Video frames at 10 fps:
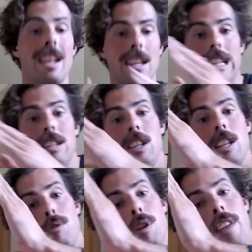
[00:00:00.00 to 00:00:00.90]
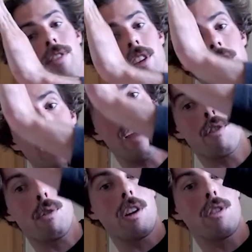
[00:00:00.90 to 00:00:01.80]
and indeed, if we had this
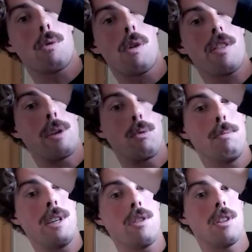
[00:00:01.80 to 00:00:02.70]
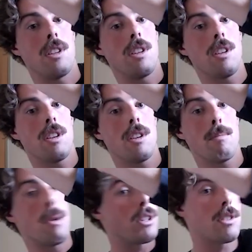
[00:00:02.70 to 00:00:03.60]
everywhere in the world, that would be good.
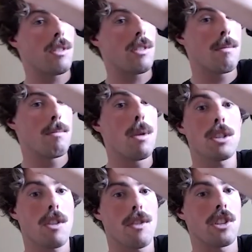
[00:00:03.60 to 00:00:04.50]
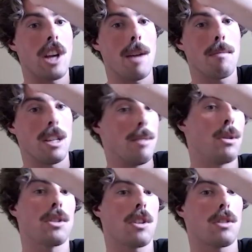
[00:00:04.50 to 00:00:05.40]
But most of the time,
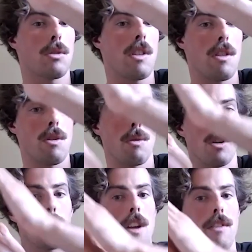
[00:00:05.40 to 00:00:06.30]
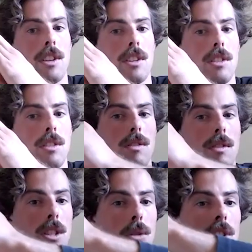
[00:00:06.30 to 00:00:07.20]
in most countries in the world, we have this.
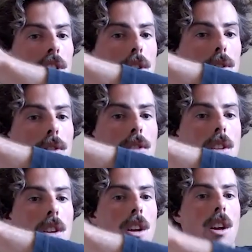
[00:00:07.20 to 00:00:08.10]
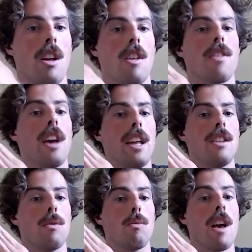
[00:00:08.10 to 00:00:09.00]
It continues.
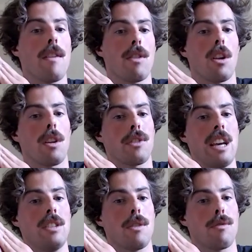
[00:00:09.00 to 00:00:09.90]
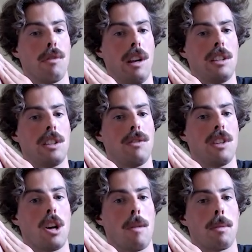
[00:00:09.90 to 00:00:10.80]
Then we have a lot of case of relative
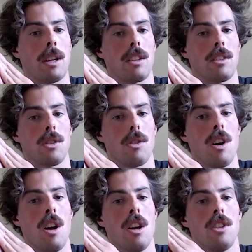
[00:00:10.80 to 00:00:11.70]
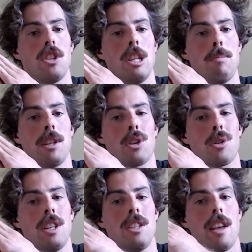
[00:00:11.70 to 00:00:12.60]
decoupling. So GDP
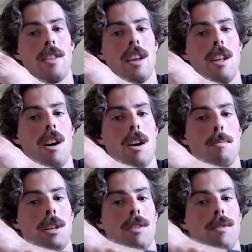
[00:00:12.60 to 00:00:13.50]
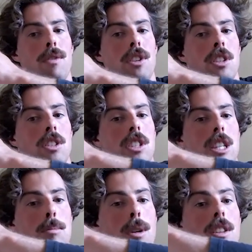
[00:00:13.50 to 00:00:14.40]
increase and there are a bit of
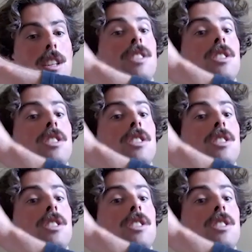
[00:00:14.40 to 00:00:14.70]
efficiency, but